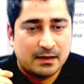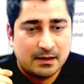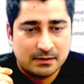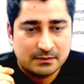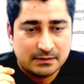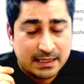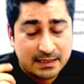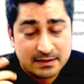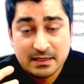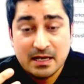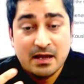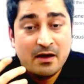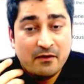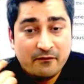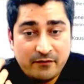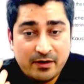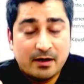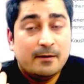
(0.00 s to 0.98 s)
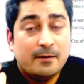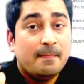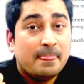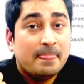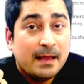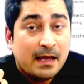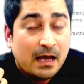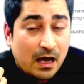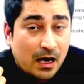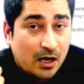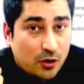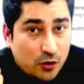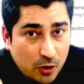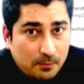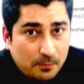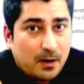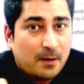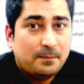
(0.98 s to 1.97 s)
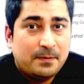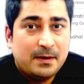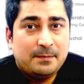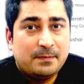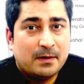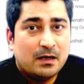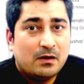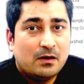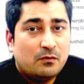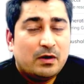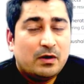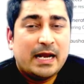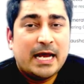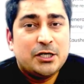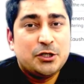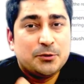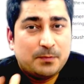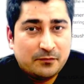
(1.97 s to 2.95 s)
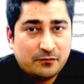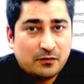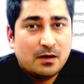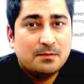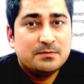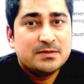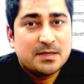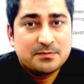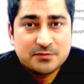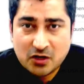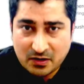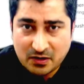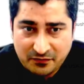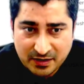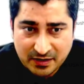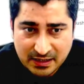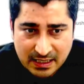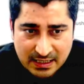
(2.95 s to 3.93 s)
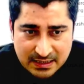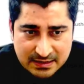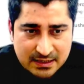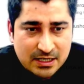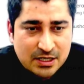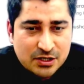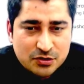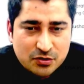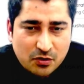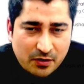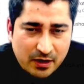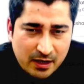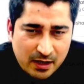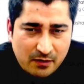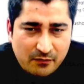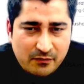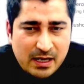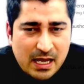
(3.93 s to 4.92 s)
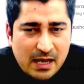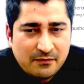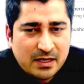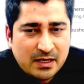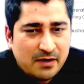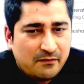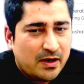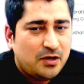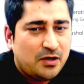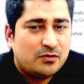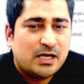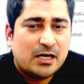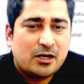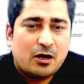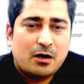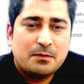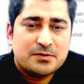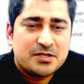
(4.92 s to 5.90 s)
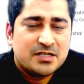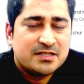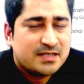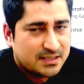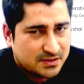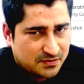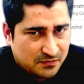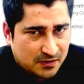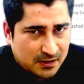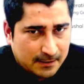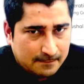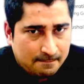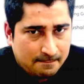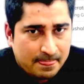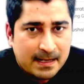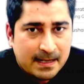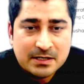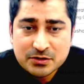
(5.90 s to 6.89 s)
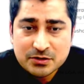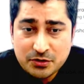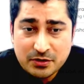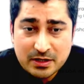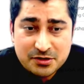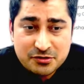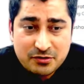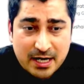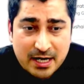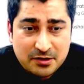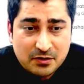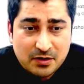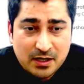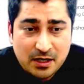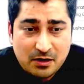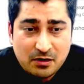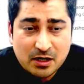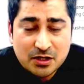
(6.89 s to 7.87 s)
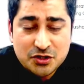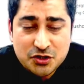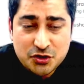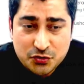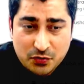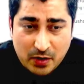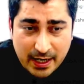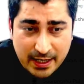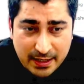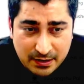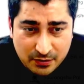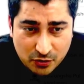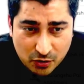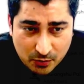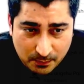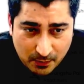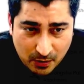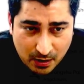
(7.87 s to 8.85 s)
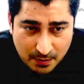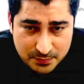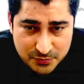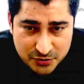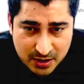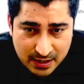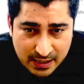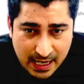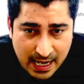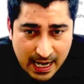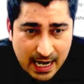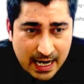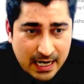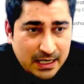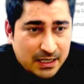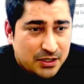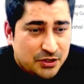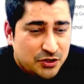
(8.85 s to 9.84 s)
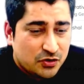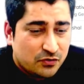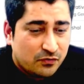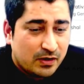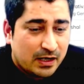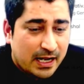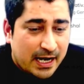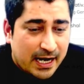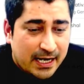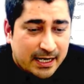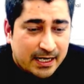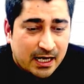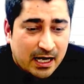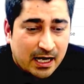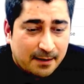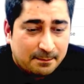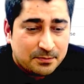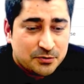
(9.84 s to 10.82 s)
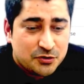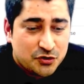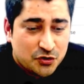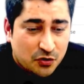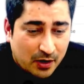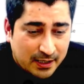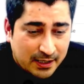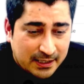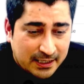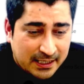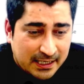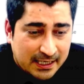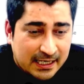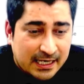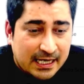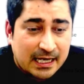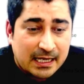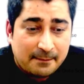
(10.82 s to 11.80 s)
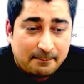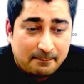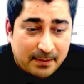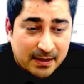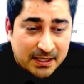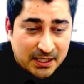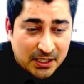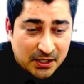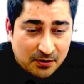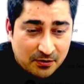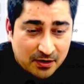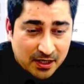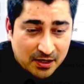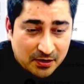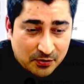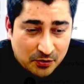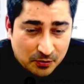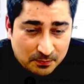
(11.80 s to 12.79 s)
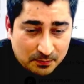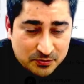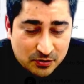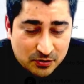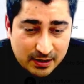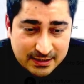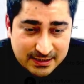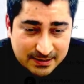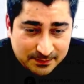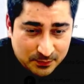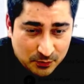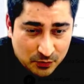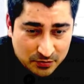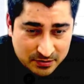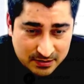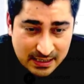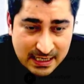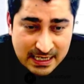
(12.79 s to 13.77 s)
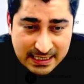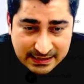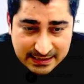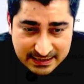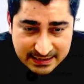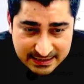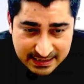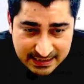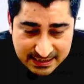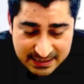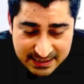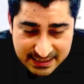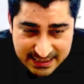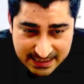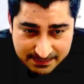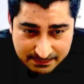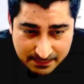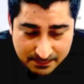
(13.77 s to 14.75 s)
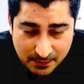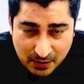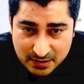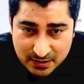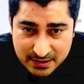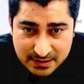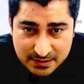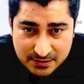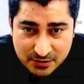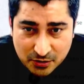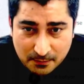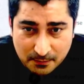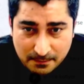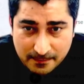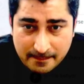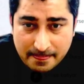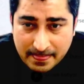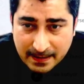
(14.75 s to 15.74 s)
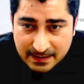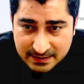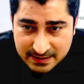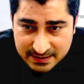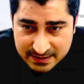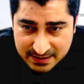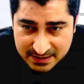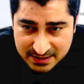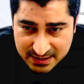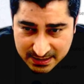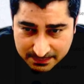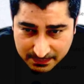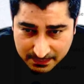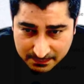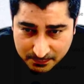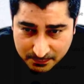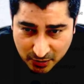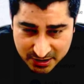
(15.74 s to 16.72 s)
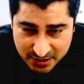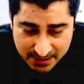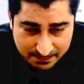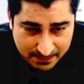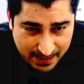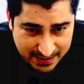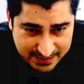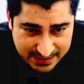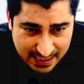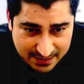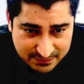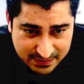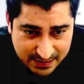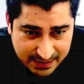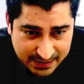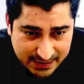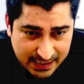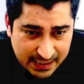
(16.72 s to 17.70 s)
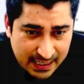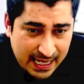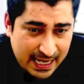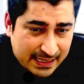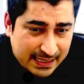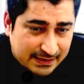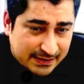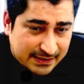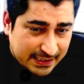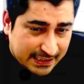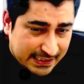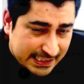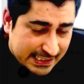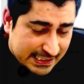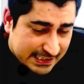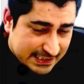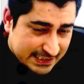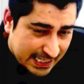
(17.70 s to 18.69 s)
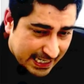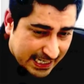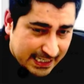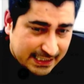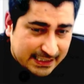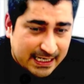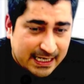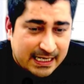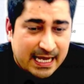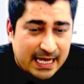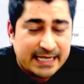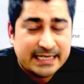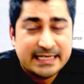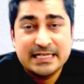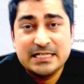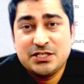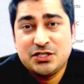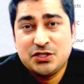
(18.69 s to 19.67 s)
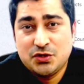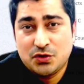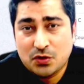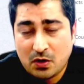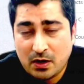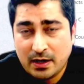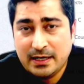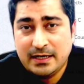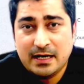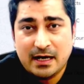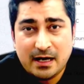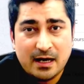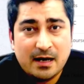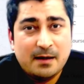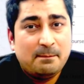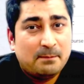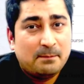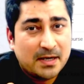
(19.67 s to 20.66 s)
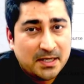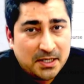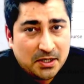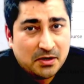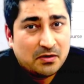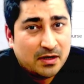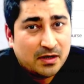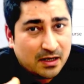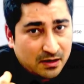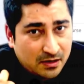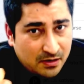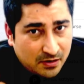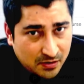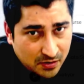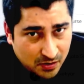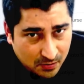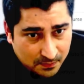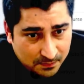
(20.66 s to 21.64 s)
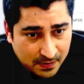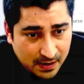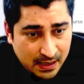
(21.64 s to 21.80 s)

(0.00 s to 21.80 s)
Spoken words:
things where a group of people would like to perform some sort of a task. So here we have given you that options as well. So you can try to click on join group option and you will end up joining particular group. So let's suppose this is a GCP project group. This is a GCP project batch I have selected, and then inside that I can join a particular group.